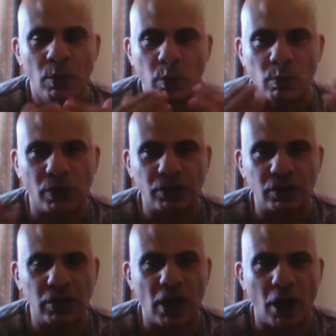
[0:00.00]
We want
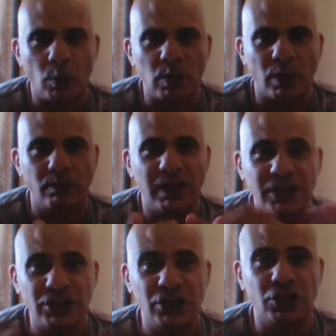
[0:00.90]

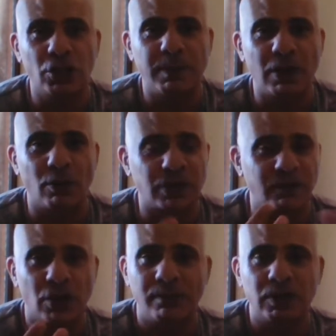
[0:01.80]
Melissa's Supergirl to have
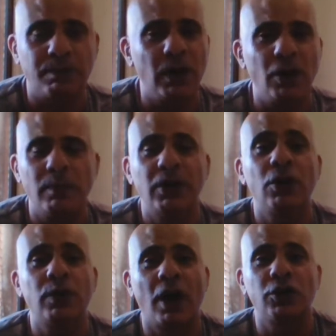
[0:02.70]
time to bloom, and
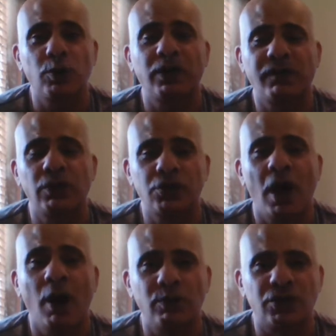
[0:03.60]
who knows what the future
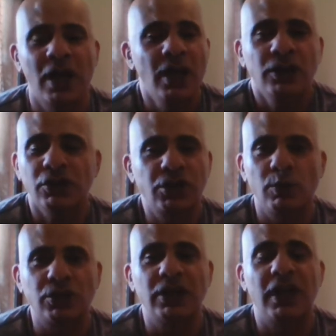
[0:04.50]
holds. So she
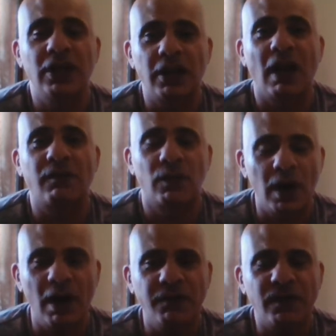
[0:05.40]
was in another
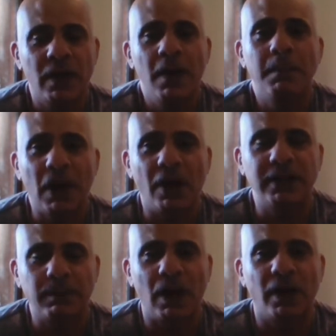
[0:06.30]
Earth,
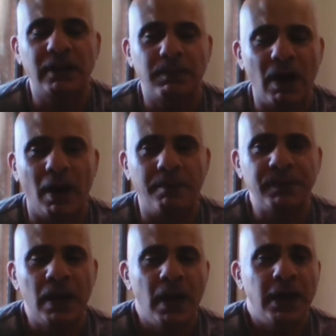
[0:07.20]
blah-de-blah-de-blah.
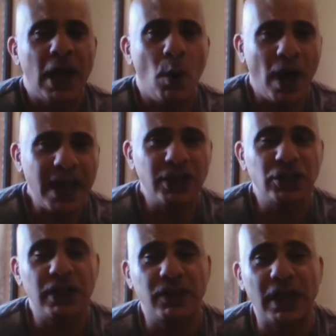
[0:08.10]
Now, I
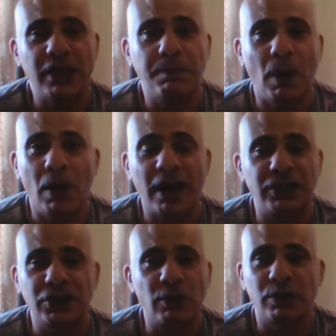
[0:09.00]
actually think the
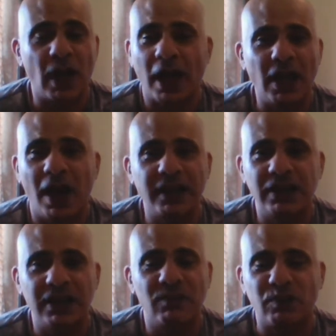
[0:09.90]
pilot's okay.
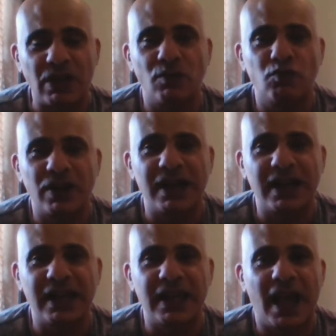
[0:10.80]
I didn't
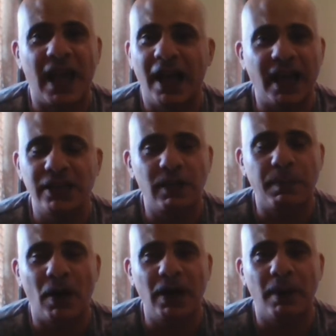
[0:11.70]
really hate the
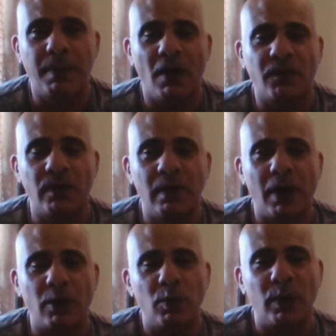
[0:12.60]
pilot, apart from the
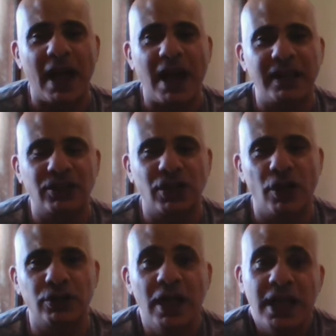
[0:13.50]
moment when Alex
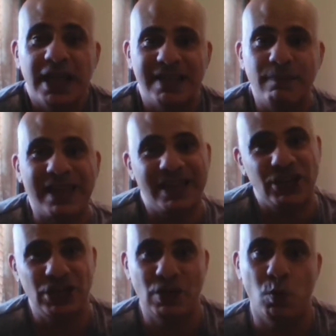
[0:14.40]
goes, is it because
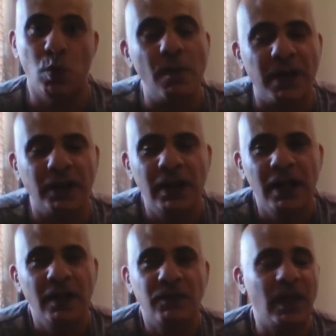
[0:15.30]
she's a woman?
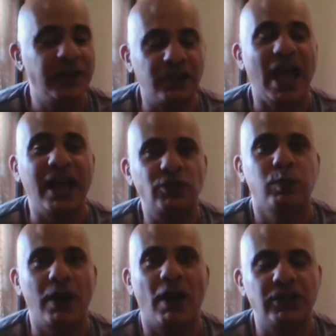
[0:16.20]
And that's
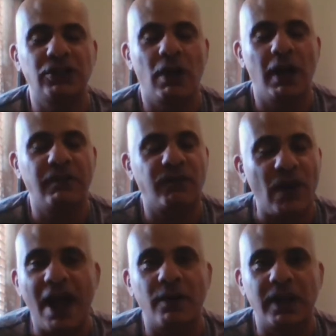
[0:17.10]
when I started
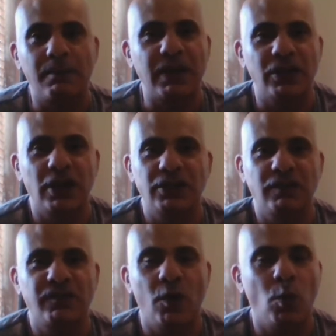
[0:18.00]
frowning, because I
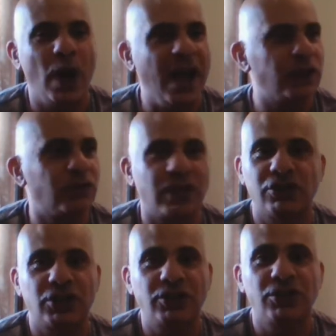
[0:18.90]
just thought, wow, you've done
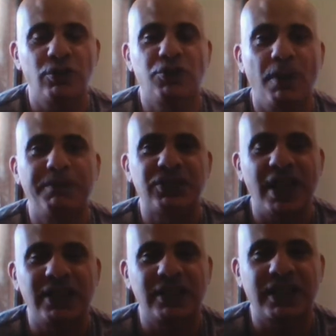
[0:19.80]
such a good job
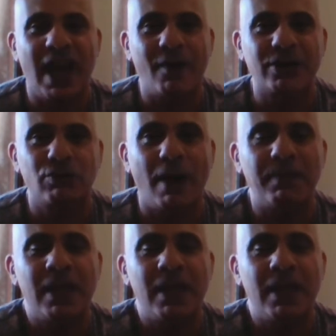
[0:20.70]
setting this character up